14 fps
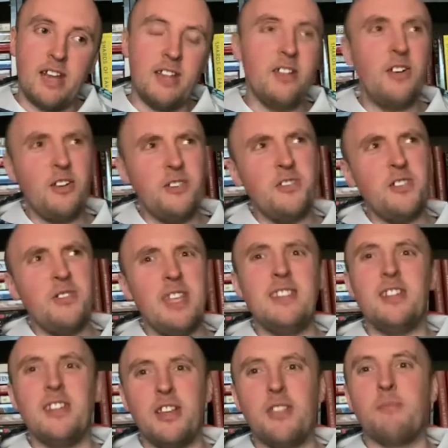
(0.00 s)
And also, that's
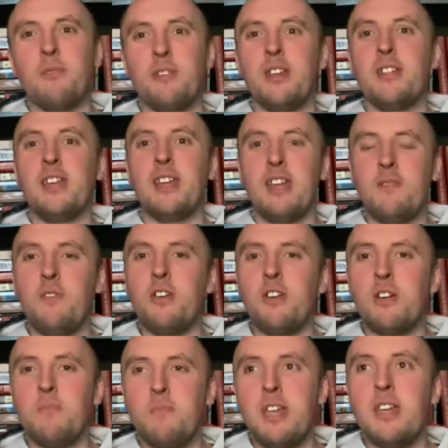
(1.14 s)
another point. Like, if
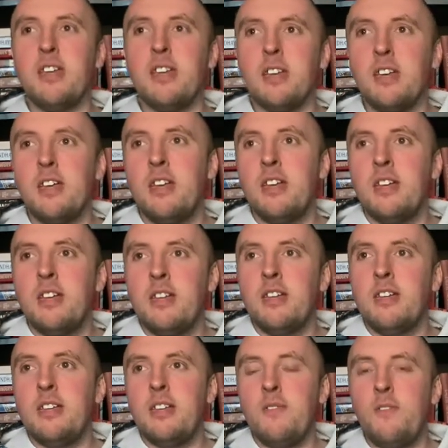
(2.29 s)
you're a big
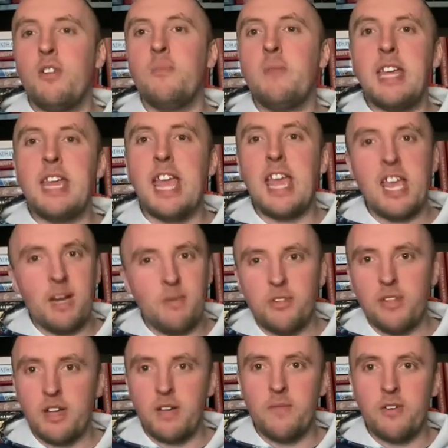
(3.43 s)
animal
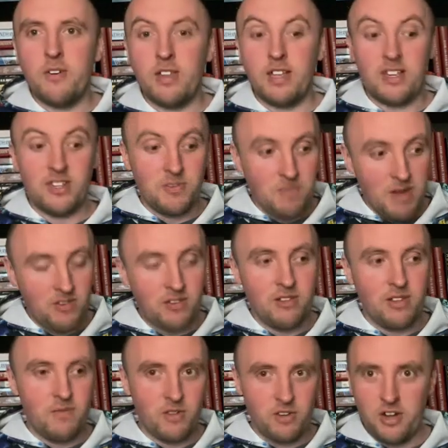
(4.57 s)
lover, like,
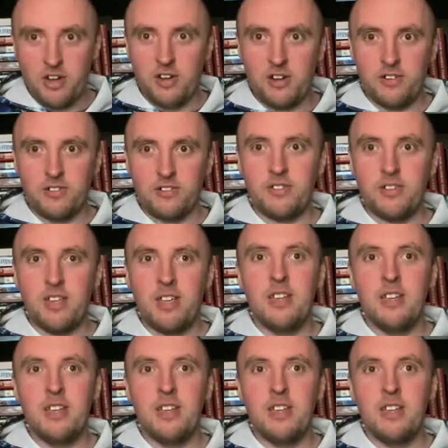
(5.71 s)
especially for dogs,